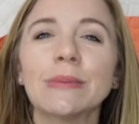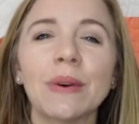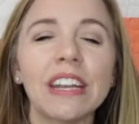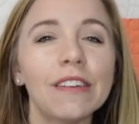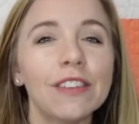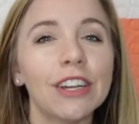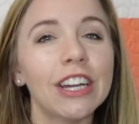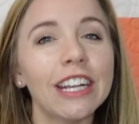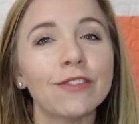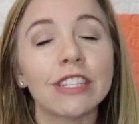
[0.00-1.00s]
but if you're
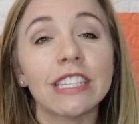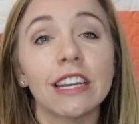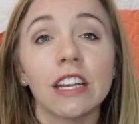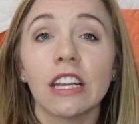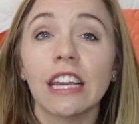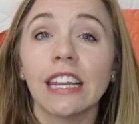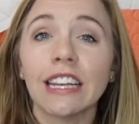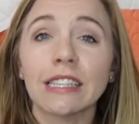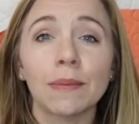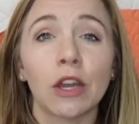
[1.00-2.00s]
interested in getting
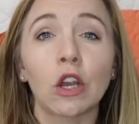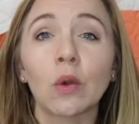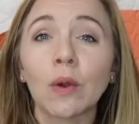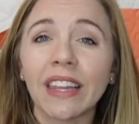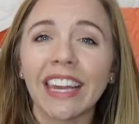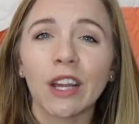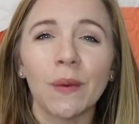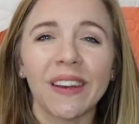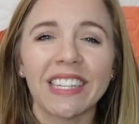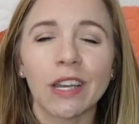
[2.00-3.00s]
some acrylic
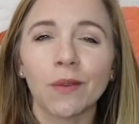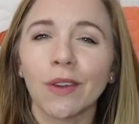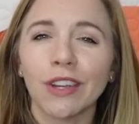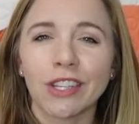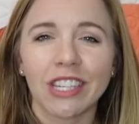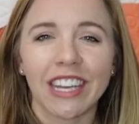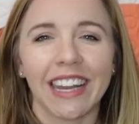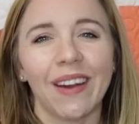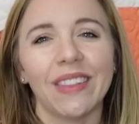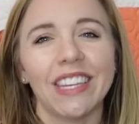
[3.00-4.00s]
quilting rulers to cut
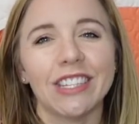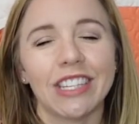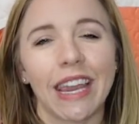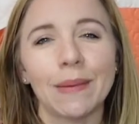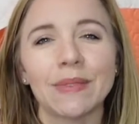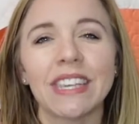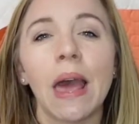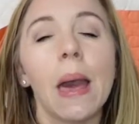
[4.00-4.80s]
out these shapes,